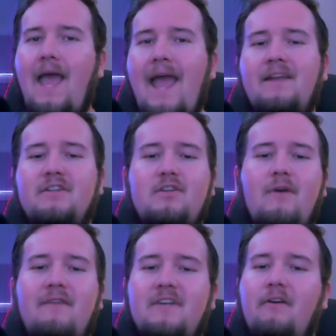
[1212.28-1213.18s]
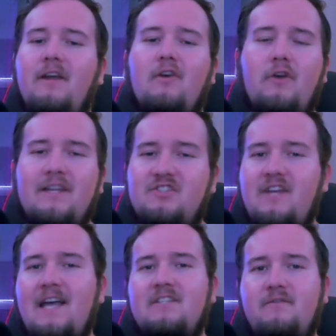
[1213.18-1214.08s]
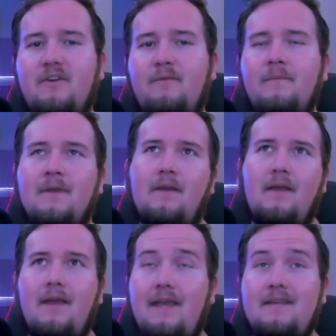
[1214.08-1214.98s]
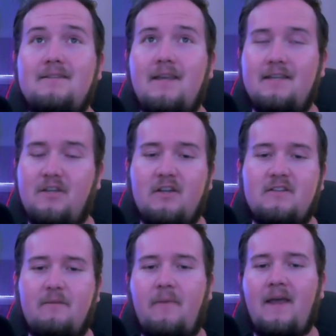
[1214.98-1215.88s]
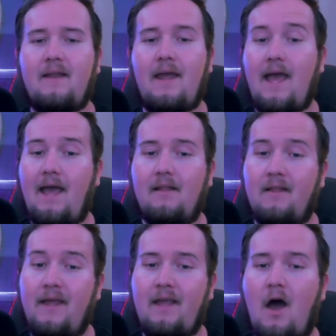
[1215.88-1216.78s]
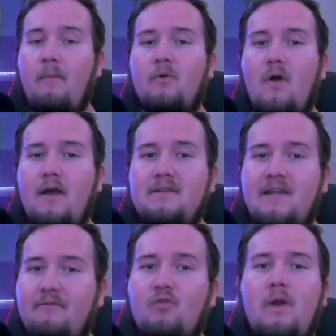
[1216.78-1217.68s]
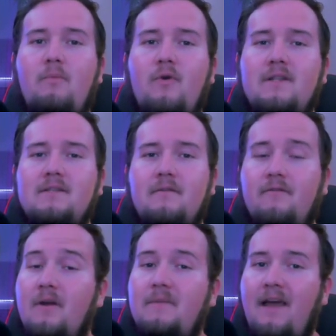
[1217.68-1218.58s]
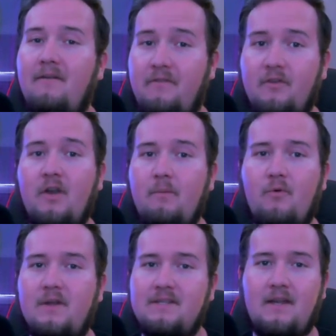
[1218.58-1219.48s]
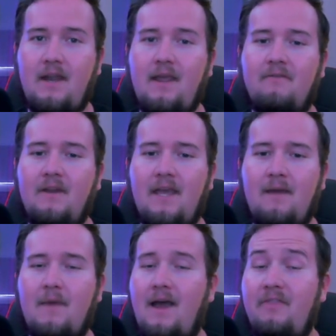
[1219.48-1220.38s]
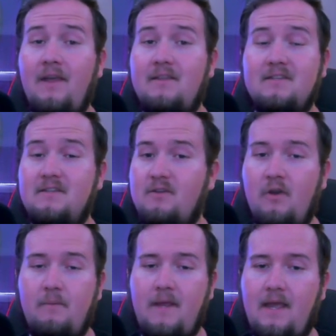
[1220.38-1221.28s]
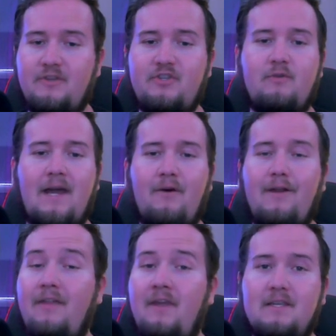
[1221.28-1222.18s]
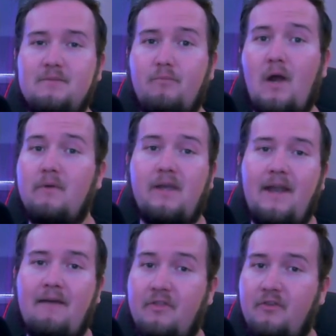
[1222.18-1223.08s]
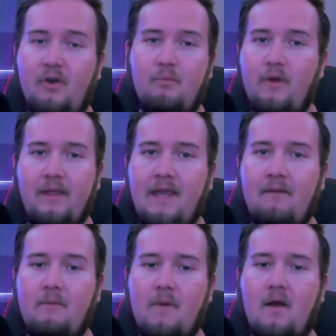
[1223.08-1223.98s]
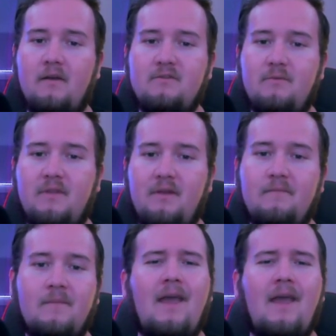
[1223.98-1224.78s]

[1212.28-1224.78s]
And at 2, I have Tyreek Hill against Jacksonville. He's as good as a bet like Amon-Ra is to have 20 points. For him to have 30 points in any given game, I think this is going to be a shootout. I think he's probably going to have a 30-point game, to be honest with you.